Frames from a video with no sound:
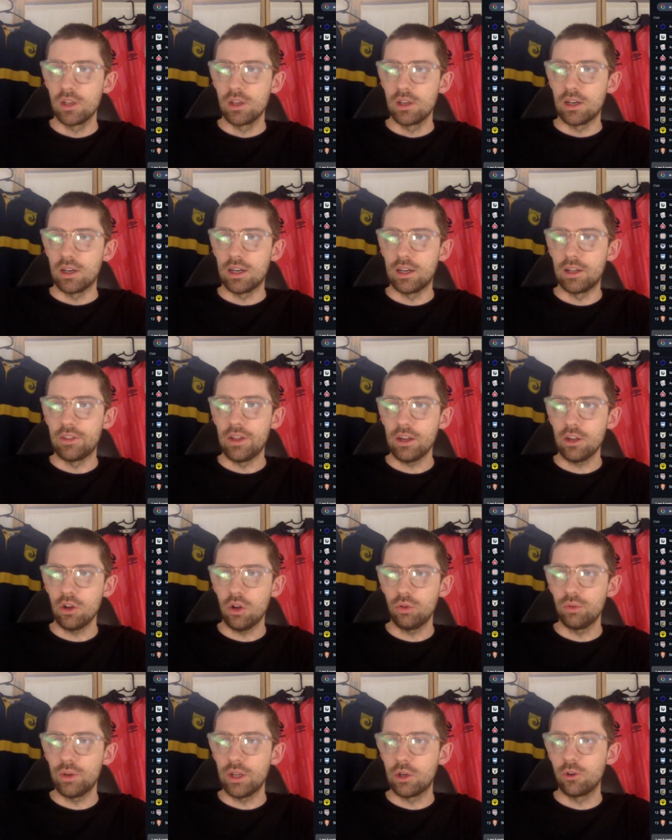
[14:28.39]
That goal
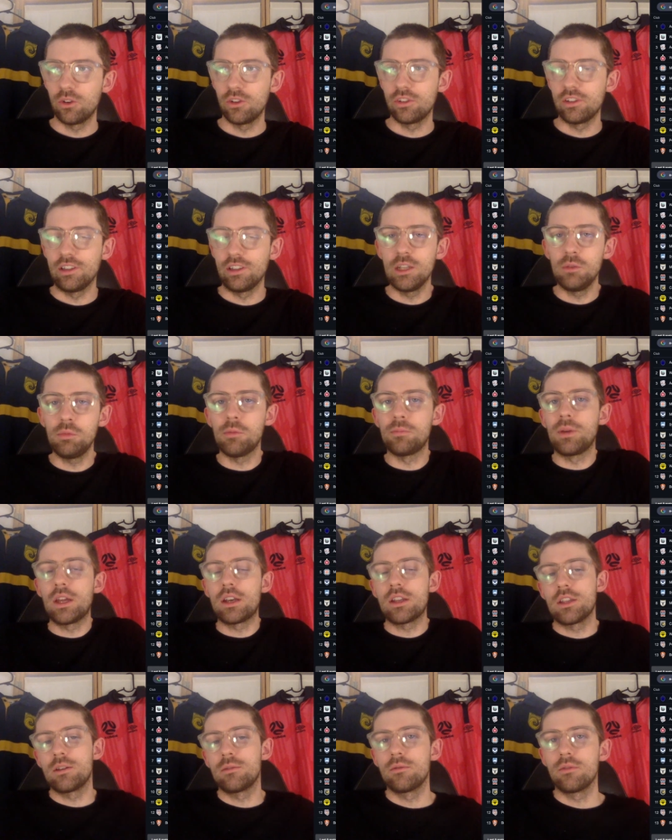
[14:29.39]
record is a little bit better
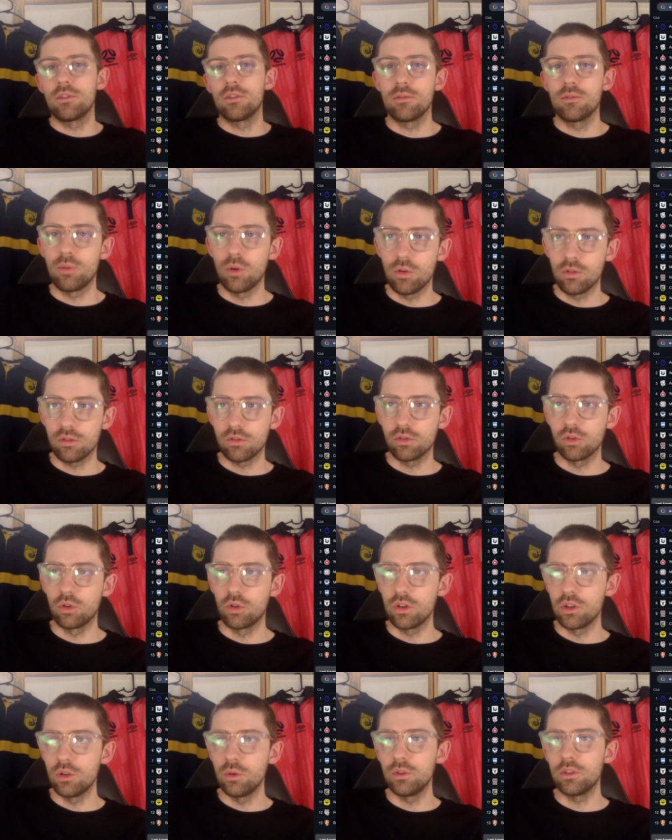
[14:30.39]
than Perth
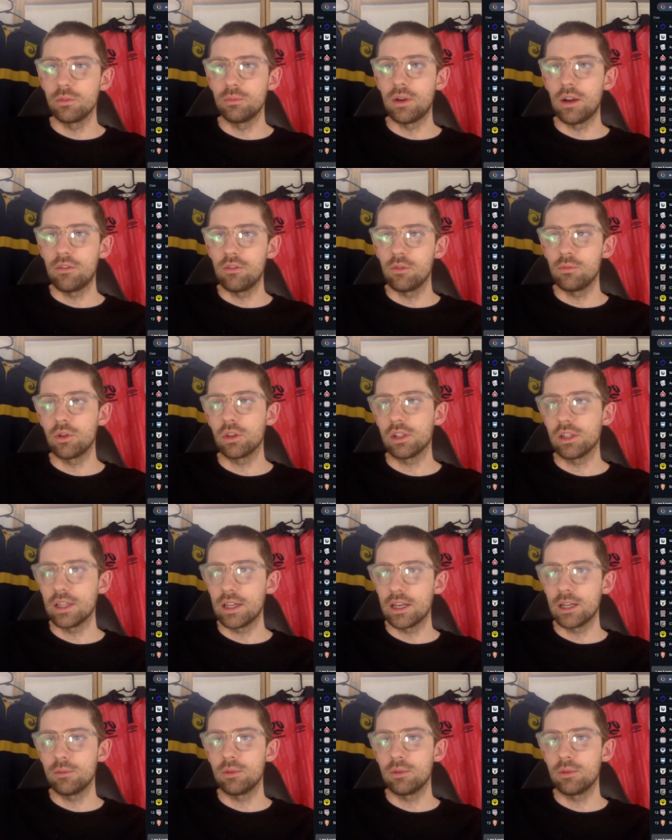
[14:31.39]
Glory, who is above them on the ladder.